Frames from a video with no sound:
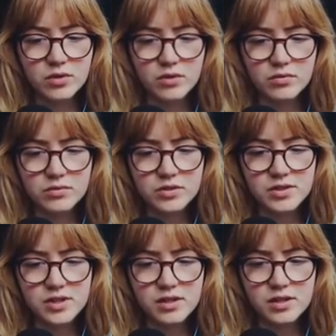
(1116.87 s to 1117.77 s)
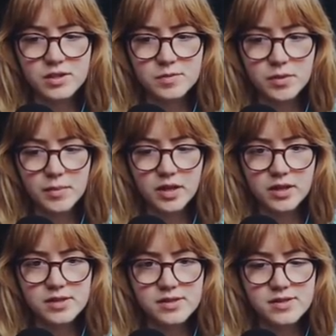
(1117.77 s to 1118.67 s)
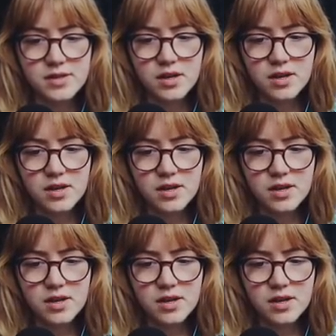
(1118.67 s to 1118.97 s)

Oh, just kidding. That's propellants.